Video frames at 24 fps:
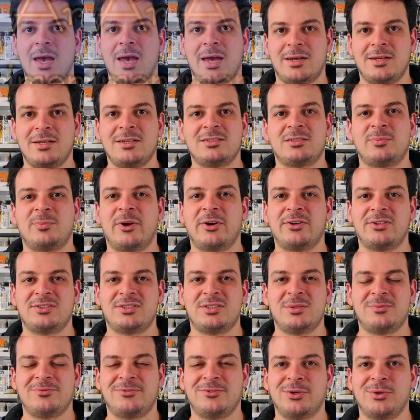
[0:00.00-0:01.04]
And here's a bonus
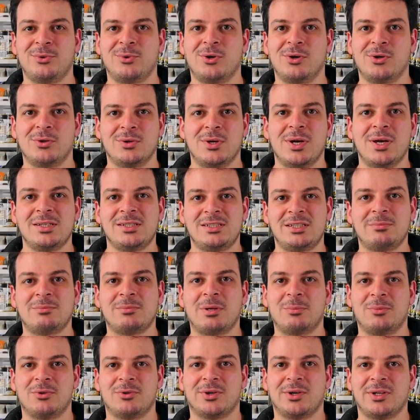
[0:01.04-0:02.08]
tip for you all. Tip
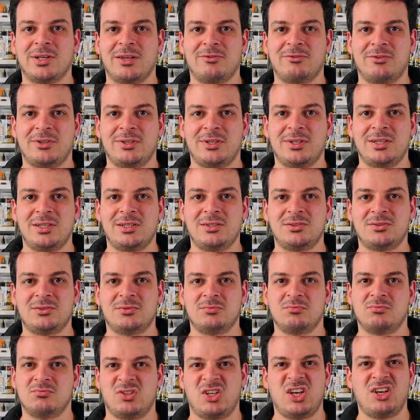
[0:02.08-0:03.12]
number 11 is
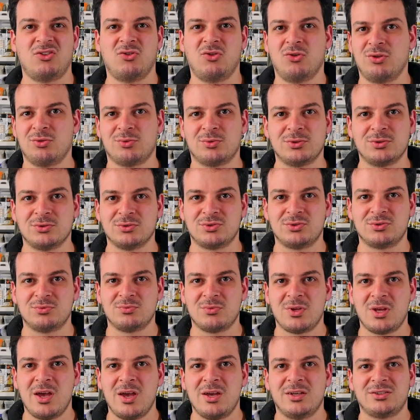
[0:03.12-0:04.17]
ignore the rules.
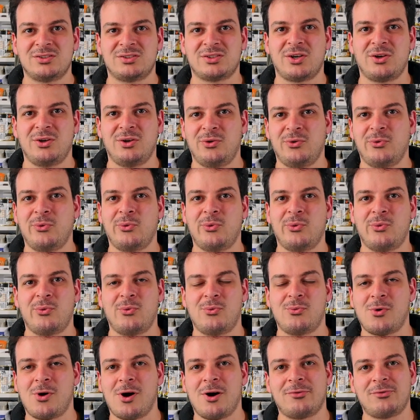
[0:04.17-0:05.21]
So
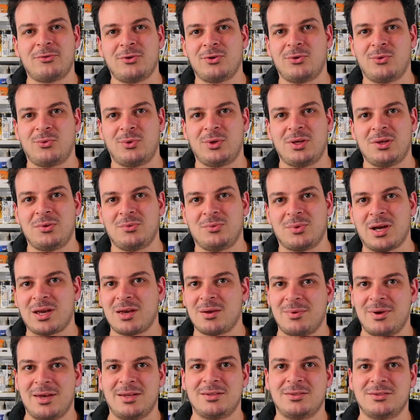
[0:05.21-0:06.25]
often we
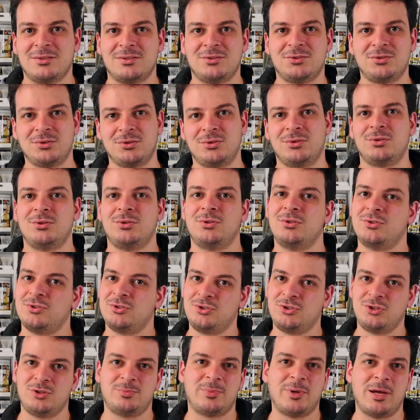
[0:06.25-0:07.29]
recommend to use a
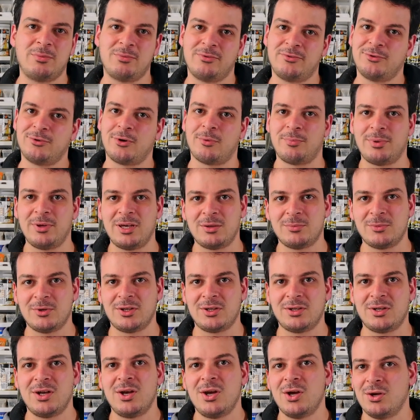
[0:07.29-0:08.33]
tube paint before a
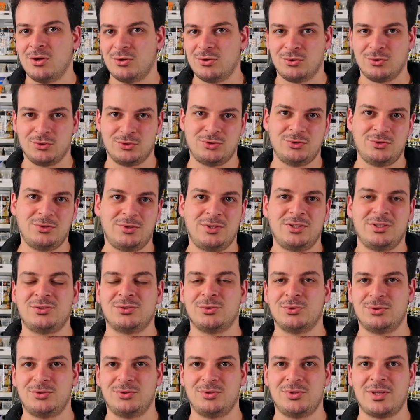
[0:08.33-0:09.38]
pigment or do this
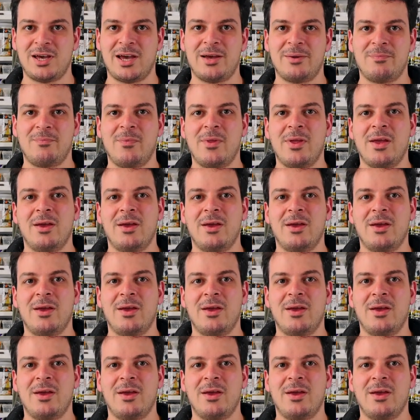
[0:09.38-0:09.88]
or do that.